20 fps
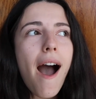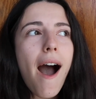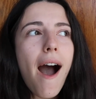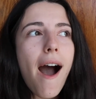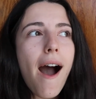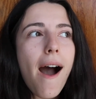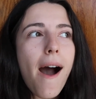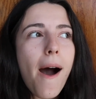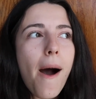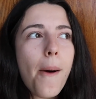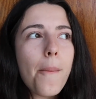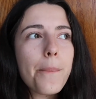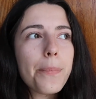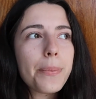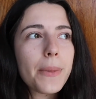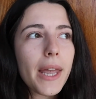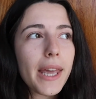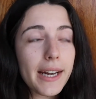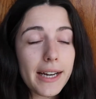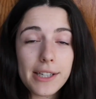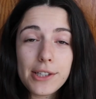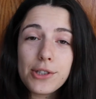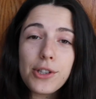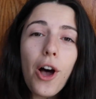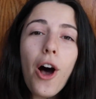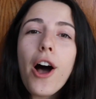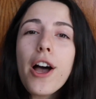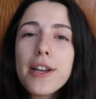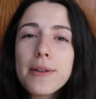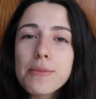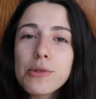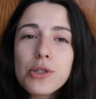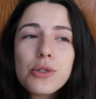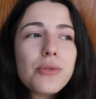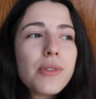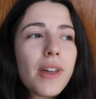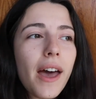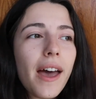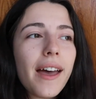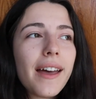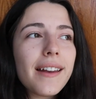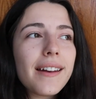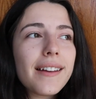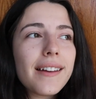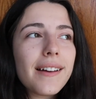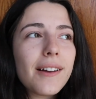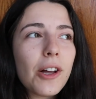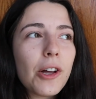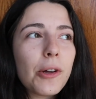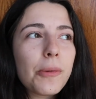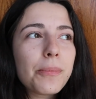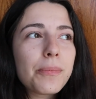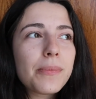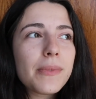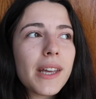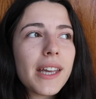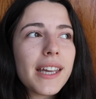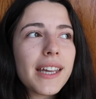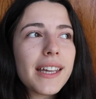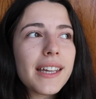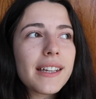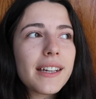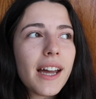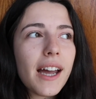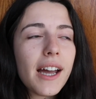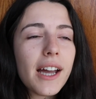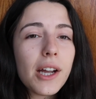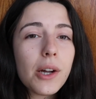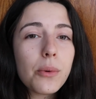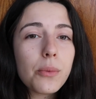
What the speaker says: And I saw him do that, and I